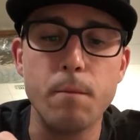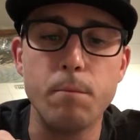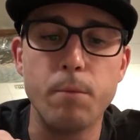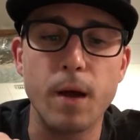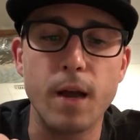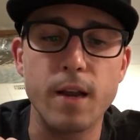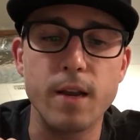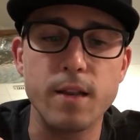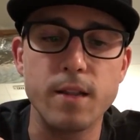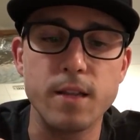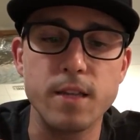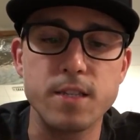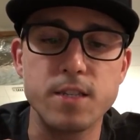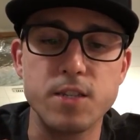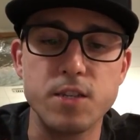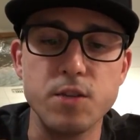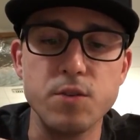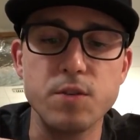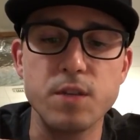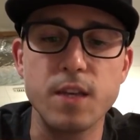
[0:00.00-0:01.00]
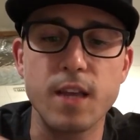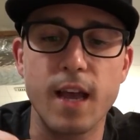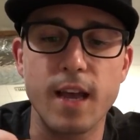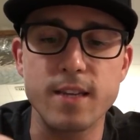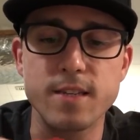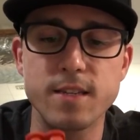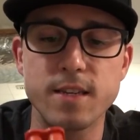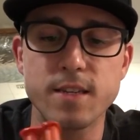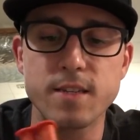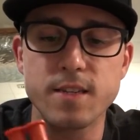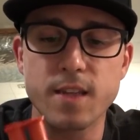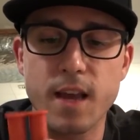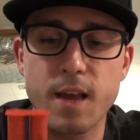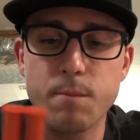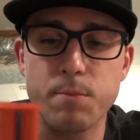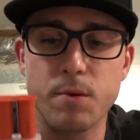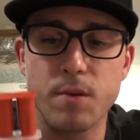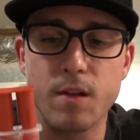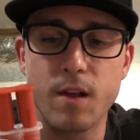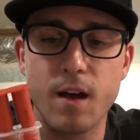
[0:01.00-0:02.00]
But it's using as an
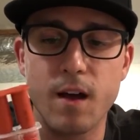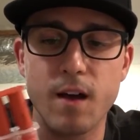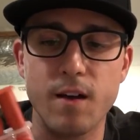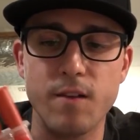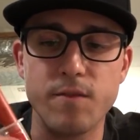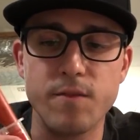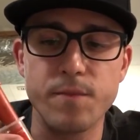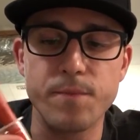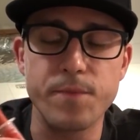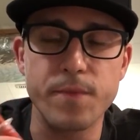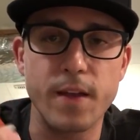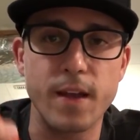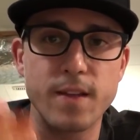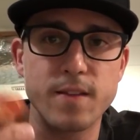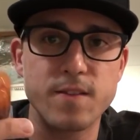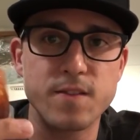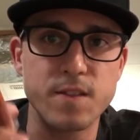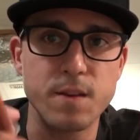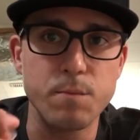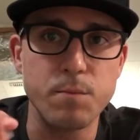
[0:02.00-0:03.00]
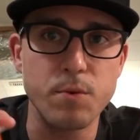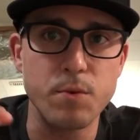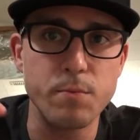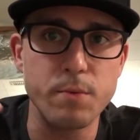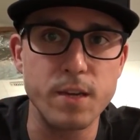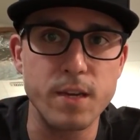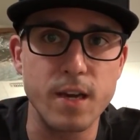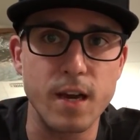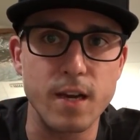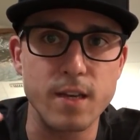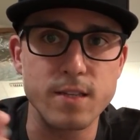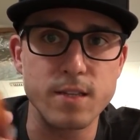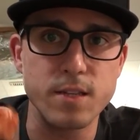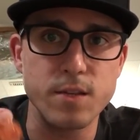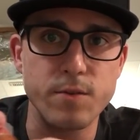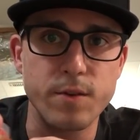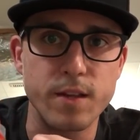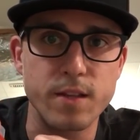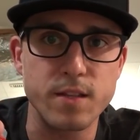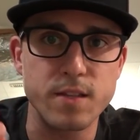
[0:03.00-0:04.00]
example of it's simple because
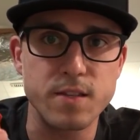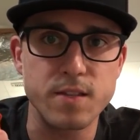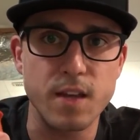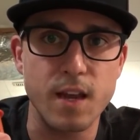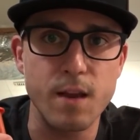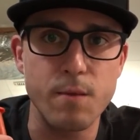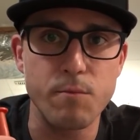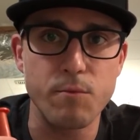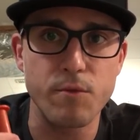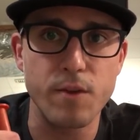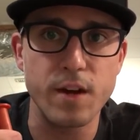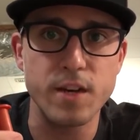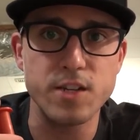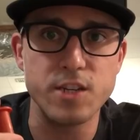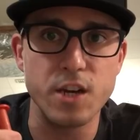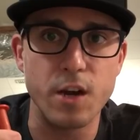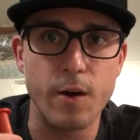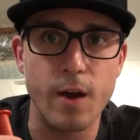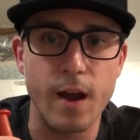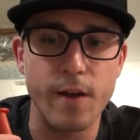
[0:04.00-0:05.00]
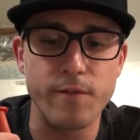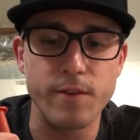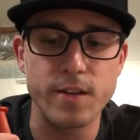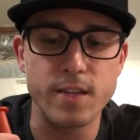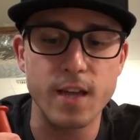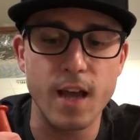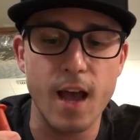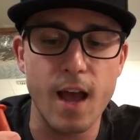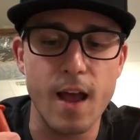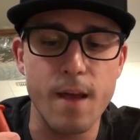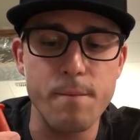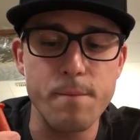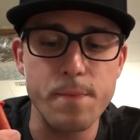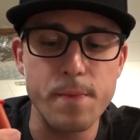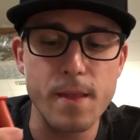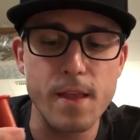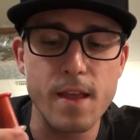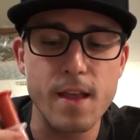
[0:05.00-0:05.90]
you get the same ratio every time.